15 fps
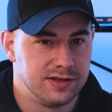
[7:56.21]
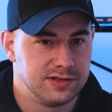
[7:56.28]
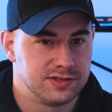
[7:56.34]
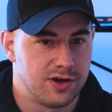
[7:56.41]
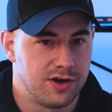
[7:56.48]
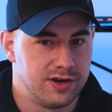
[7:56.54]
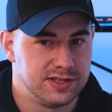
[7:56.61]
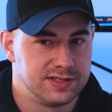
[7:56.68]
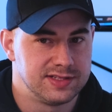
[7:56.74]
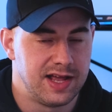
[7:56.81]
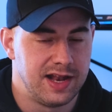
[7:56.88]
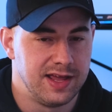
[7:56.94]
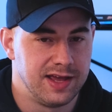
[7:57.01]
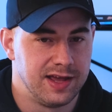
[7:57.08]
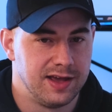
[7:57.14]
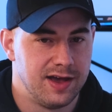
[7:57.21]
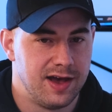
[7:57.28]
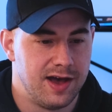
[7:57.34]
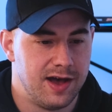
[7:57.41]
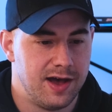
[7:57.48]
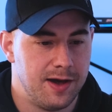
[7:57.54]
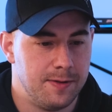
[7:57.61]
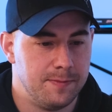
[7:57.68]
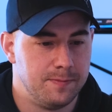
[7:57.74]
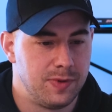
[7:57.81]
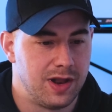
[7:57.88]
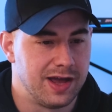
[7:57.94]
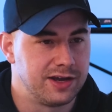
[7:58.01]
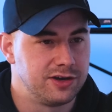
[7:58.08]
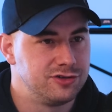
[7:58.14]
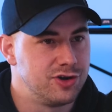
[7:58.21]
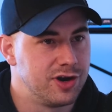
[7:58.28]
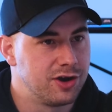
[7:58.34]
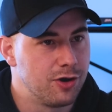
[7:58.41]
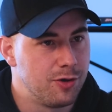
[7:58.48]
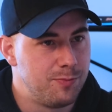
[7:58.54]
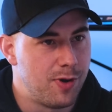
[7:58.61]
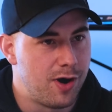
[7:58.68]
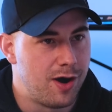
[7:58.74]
started selling like Drinko